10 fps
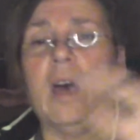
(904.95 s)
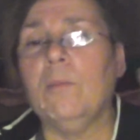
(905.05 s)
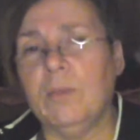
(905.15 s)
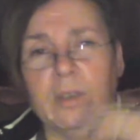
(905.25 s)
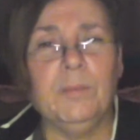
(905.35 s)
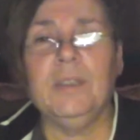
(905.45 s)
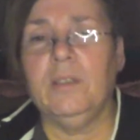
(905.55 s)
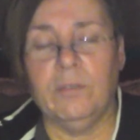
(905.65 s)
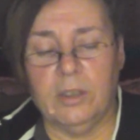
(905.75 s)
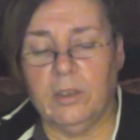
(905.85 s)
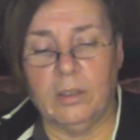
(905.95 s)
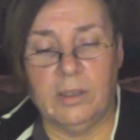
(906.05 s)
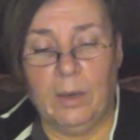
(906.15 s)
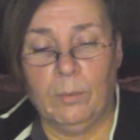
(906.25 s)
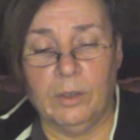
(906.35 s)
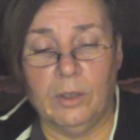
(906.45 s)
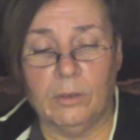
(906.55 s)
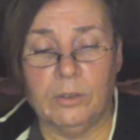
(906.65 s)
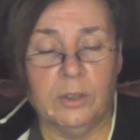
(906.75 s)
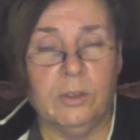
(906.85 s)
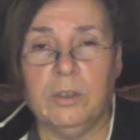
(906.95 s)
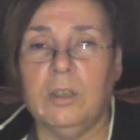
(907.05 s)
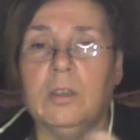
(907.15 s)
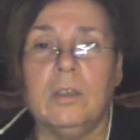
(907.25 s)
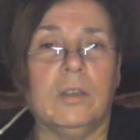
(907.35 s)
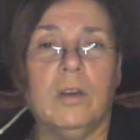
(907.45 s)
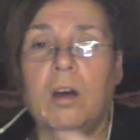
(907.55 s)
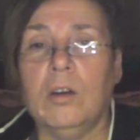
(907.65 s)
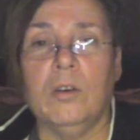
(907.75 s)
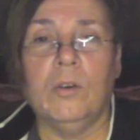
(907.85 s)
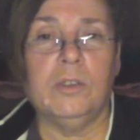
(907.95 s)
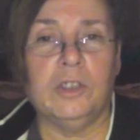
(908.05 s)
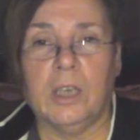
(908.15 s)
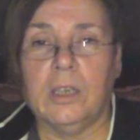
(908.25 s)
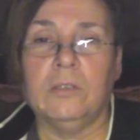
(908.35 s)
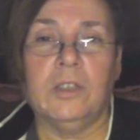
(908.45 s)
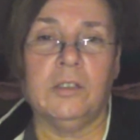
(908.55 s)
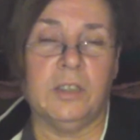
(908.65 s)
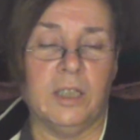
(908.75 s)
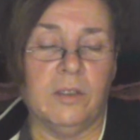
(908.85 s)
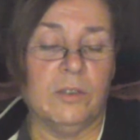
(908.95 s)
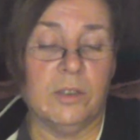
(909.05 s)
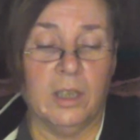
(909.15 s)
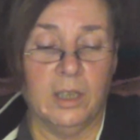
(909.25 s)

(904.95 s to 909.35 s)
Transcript: I'm going to be leaving it all down below so you can all go and check out their channels.